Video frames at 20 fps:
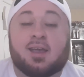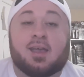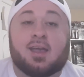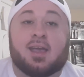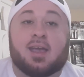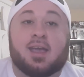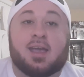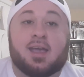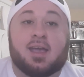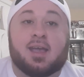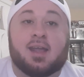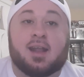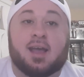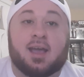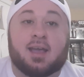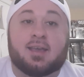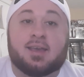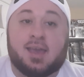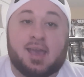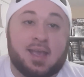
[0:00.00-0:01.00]
And
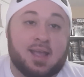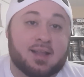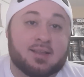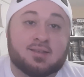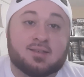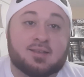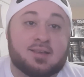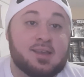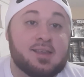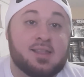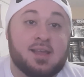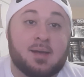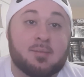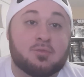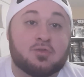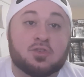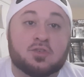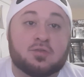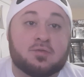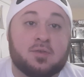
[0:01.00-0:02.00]
I can't see them
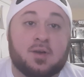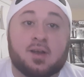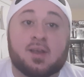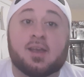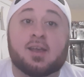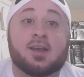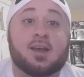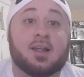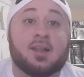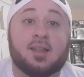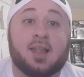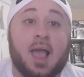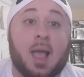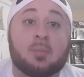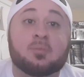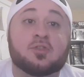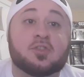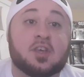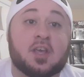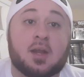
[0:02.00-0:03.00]
just fucking
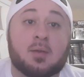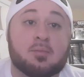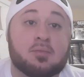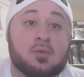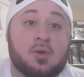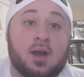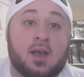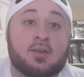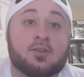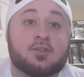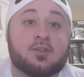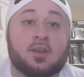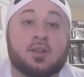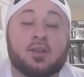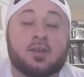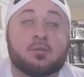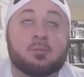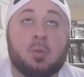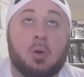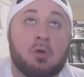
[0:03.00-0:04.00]
collapsing in price
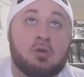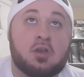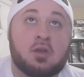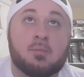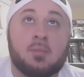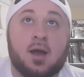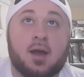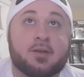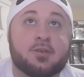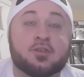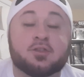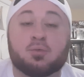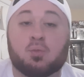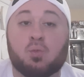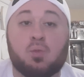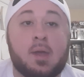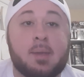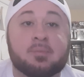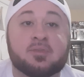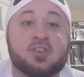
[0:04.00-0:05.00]
unless Pokemon just
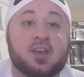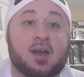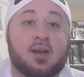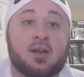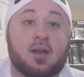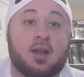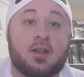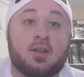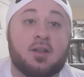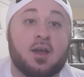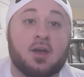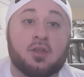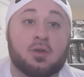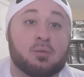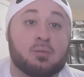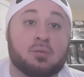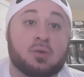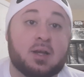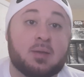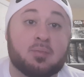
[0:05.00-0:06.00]
whips out another
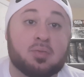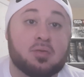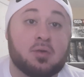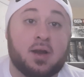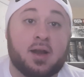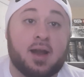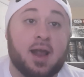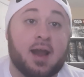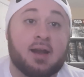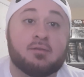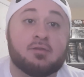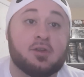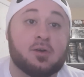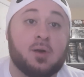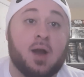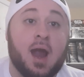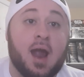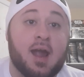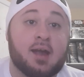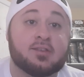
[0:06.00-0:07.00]
reprint out of their
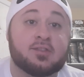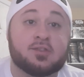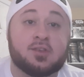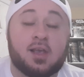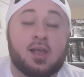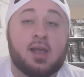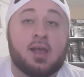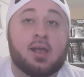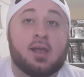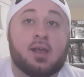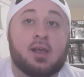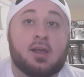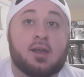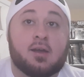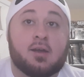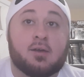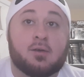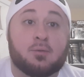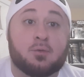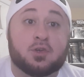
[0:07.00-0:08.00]
ass,
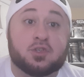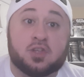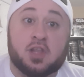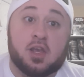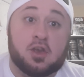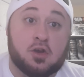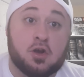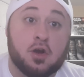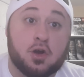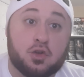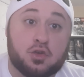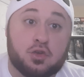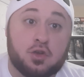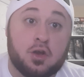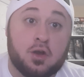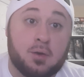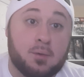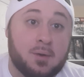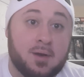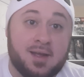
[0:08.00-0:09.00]
which they could
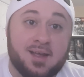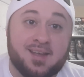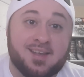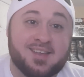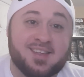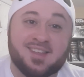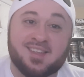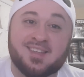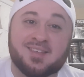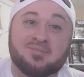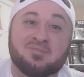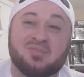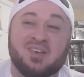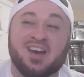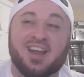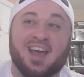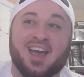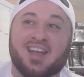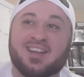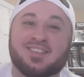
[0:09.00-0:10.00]
do.
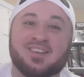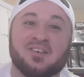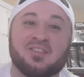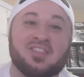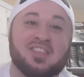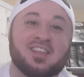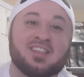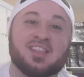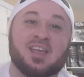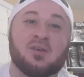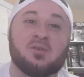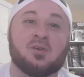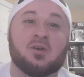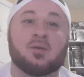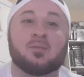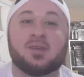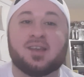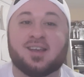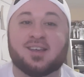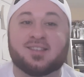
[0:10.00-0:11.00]
But I don't think they will
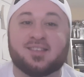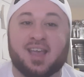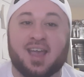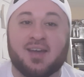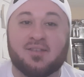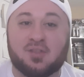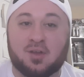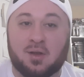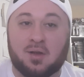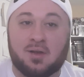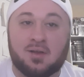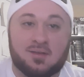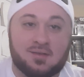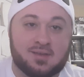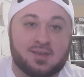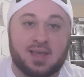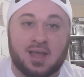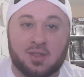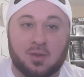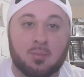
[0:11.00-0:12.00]
because they have the
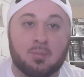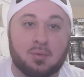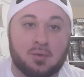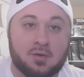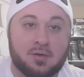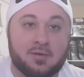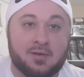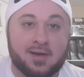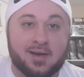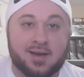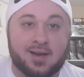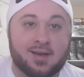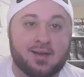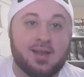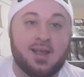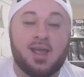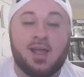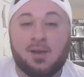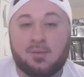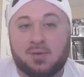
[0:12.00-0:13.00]
yellow bordering and
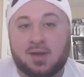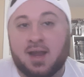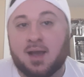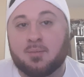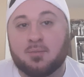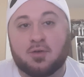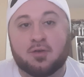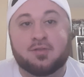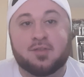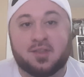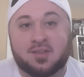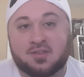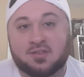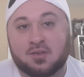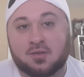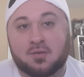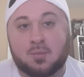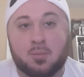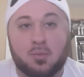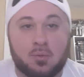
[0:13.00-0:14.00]
we now move to the
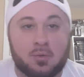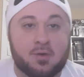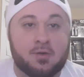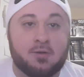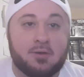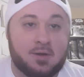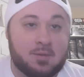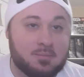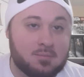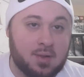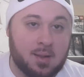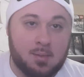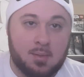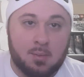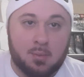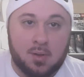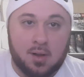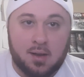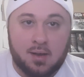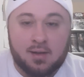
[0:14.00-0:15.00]
silver bordering, blah, blah,
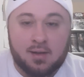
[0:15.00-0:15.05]
blah.